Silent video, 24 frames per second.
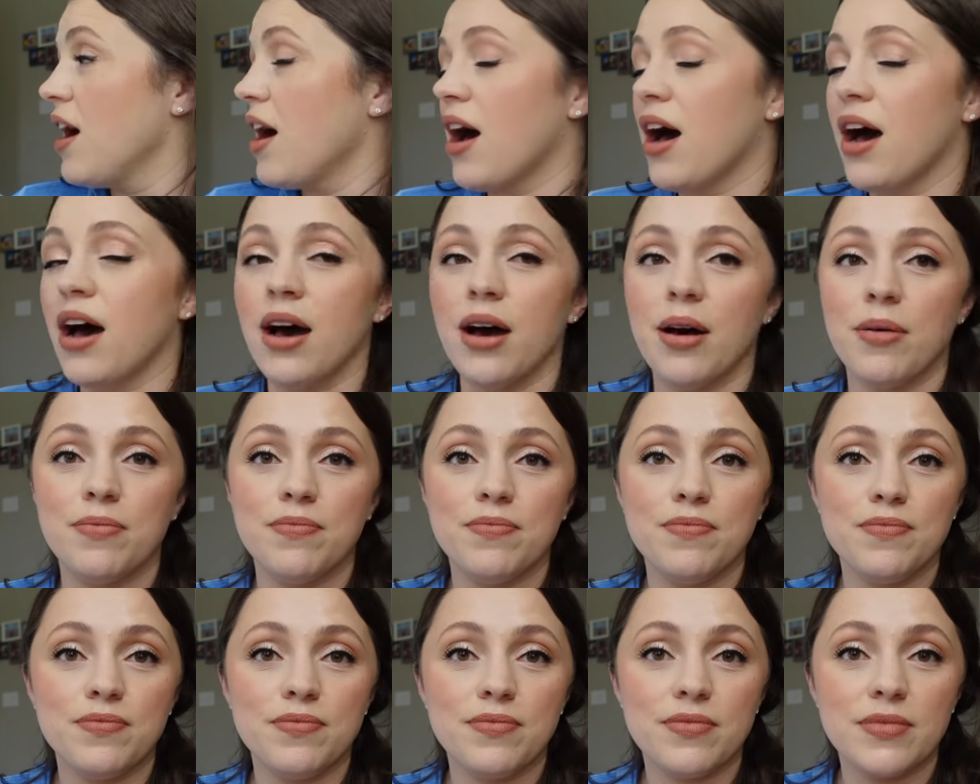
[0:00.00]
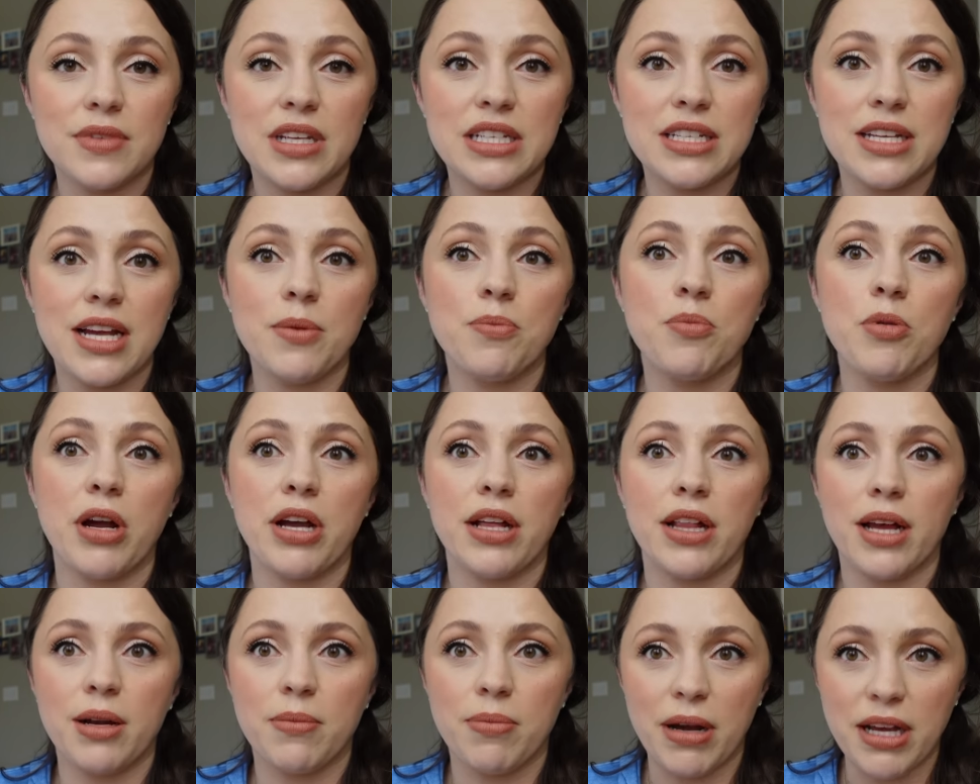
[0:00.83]
Cause I'd
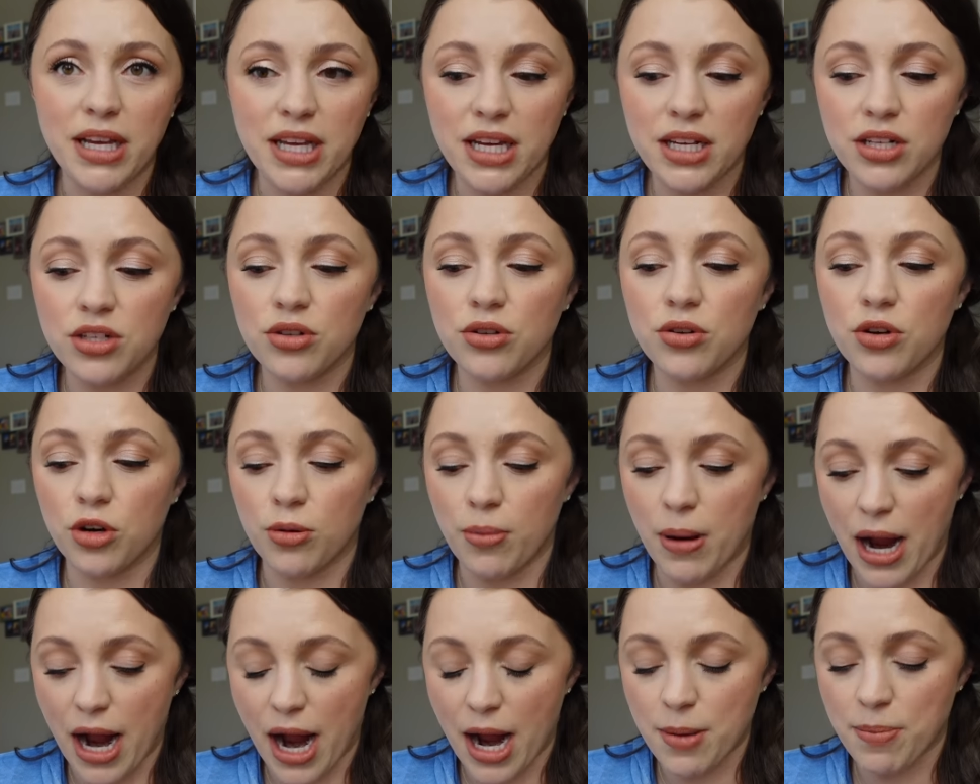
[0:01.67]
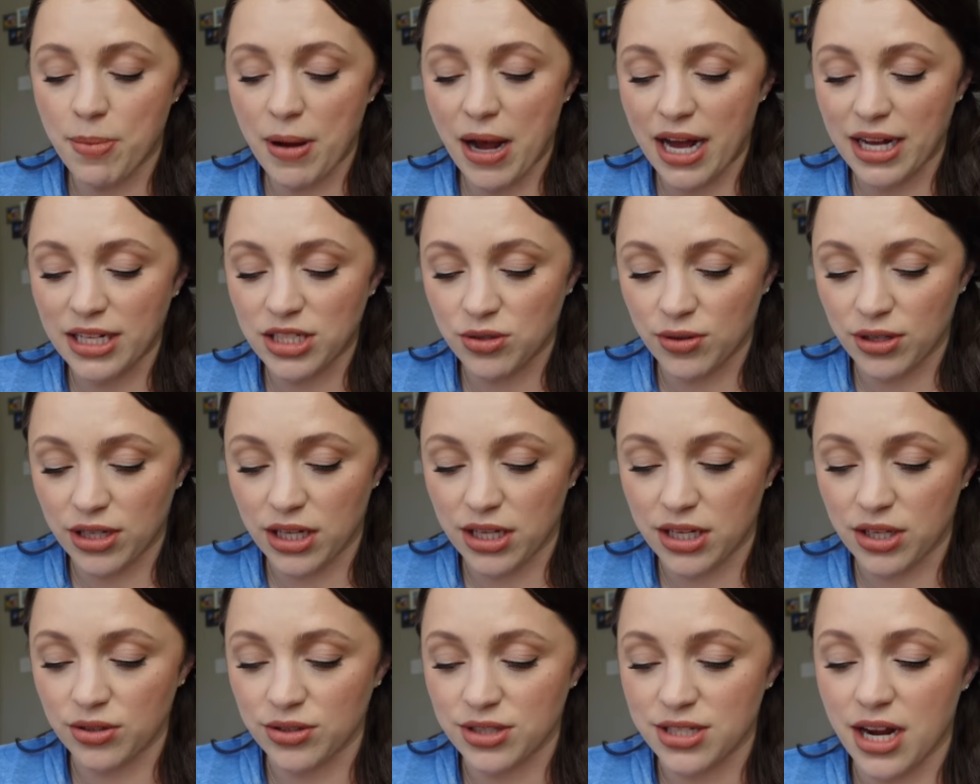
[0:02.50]
bring like my Kindle or my iPad so I
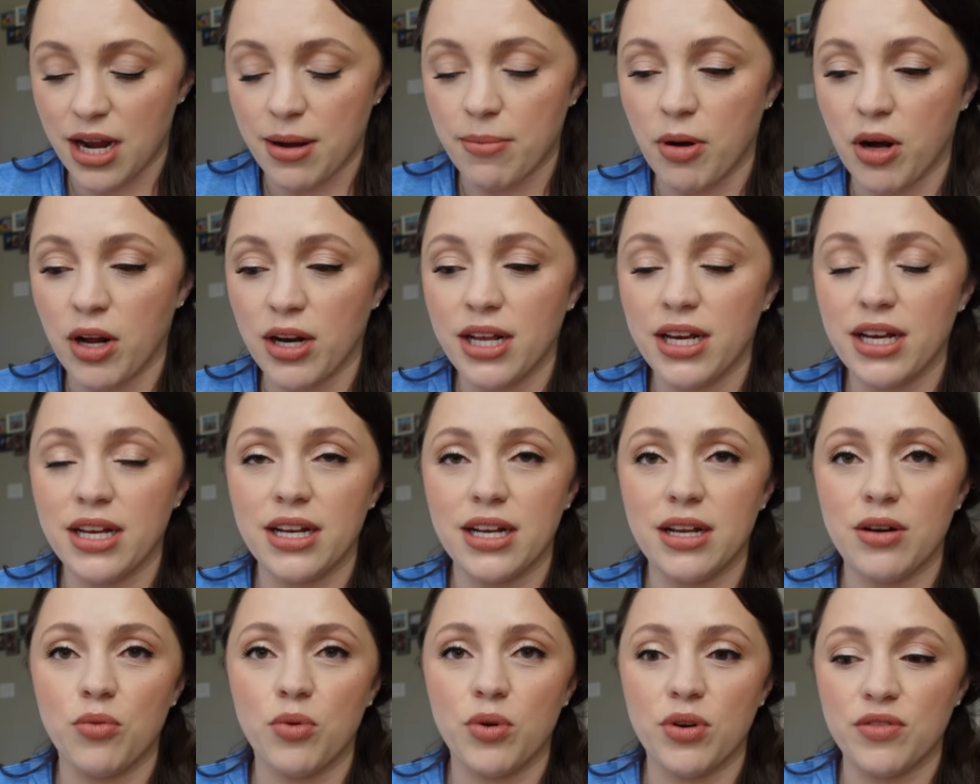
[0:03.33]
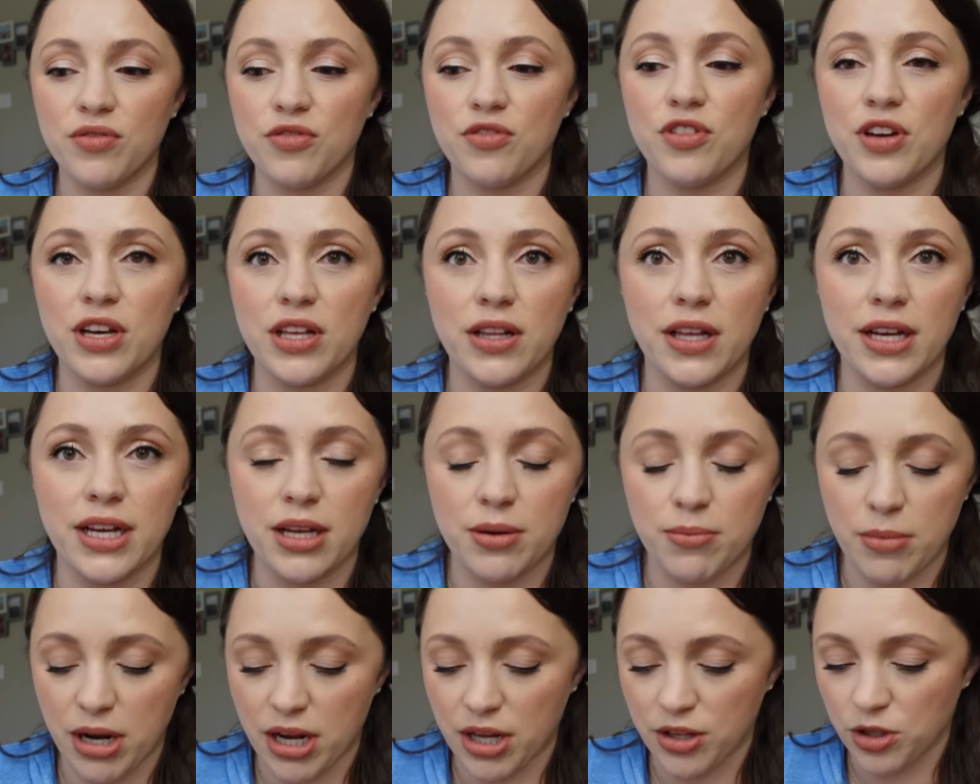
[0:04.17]
could kill time on it and it wouldn't fit like
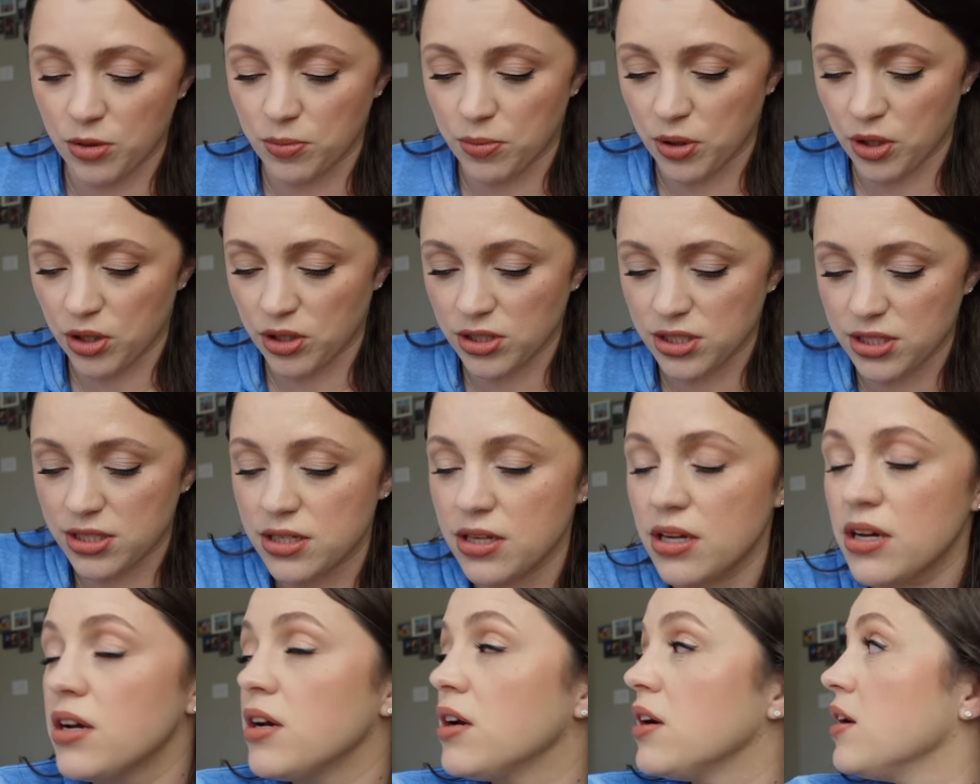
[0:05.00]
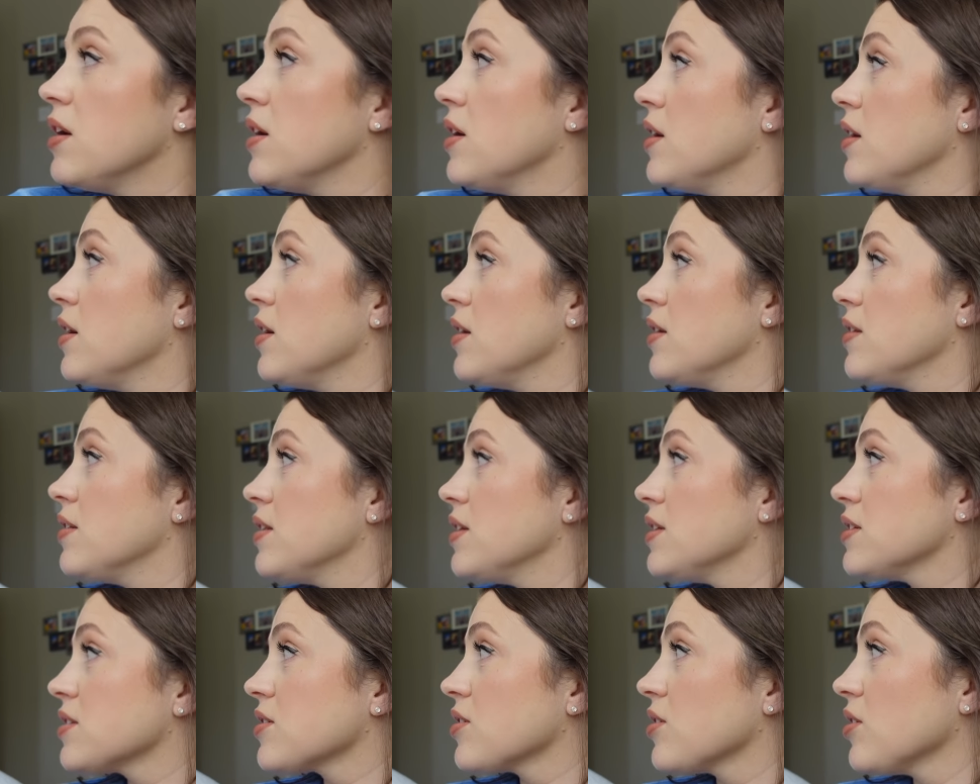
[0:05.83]
in my other purse.
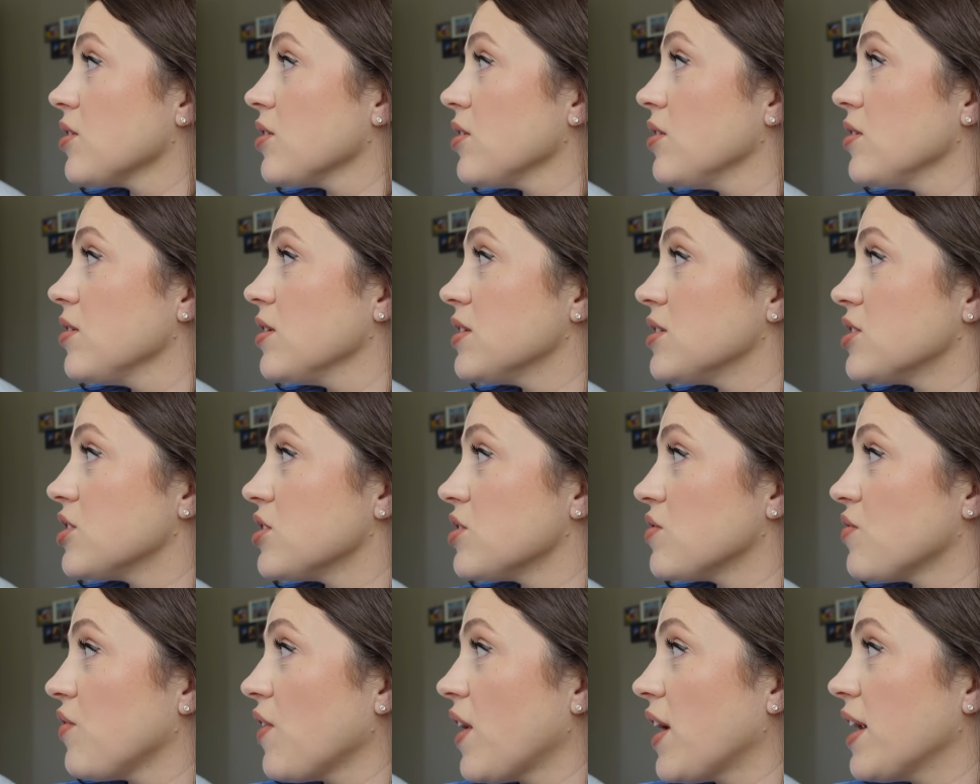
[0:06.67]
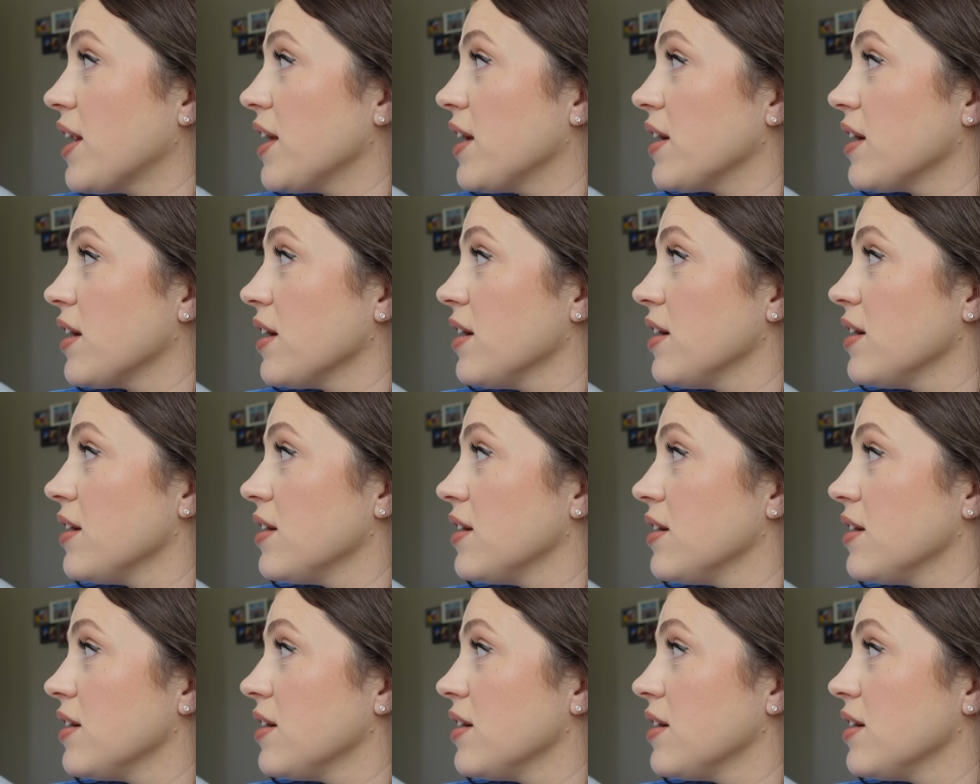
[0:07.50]
This girl is just fighting.